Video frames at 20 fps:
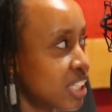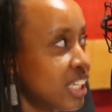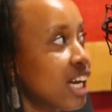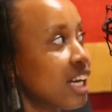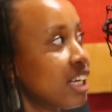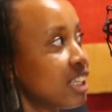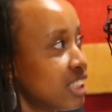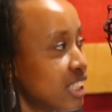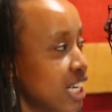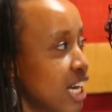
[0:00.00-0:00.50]
Yeah,
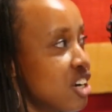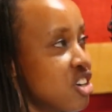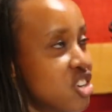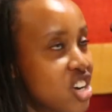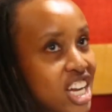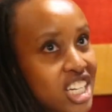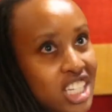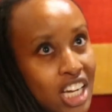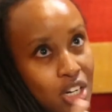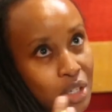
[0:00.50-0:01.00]

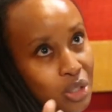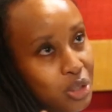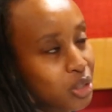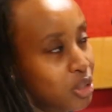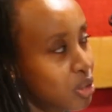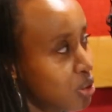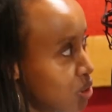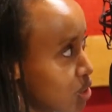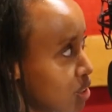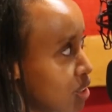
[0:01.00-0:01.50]
grand uncle.
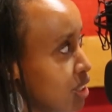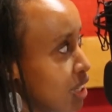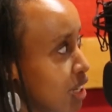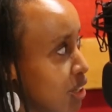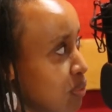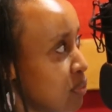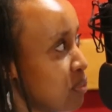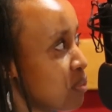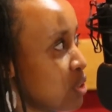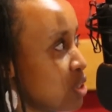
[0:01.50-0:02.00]
Yeah,
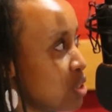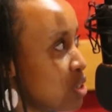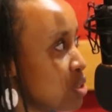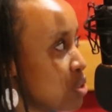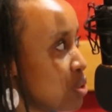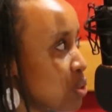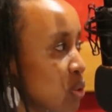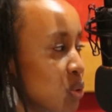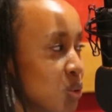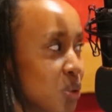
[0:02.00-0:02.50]

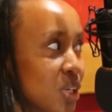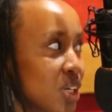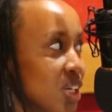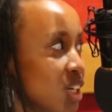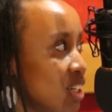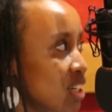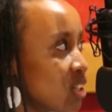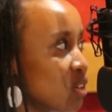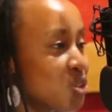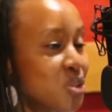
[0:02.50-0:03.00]
so
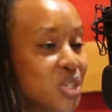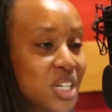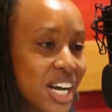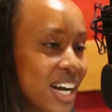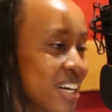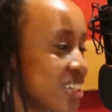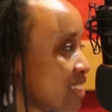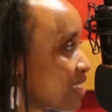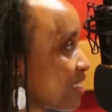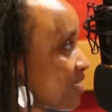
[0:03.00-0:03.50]

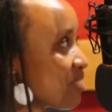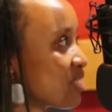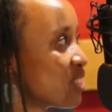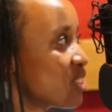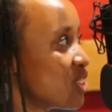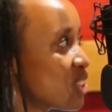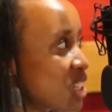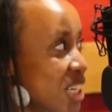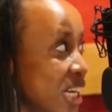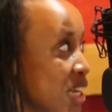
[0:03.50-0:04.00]
Buka.
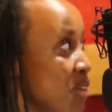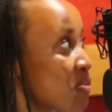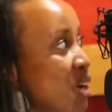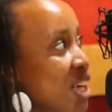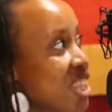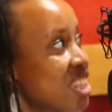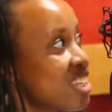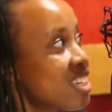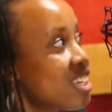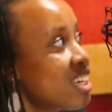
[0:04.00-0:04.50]
Buka,
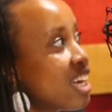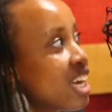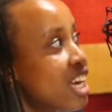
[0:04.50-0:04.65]
wow. Kimathi.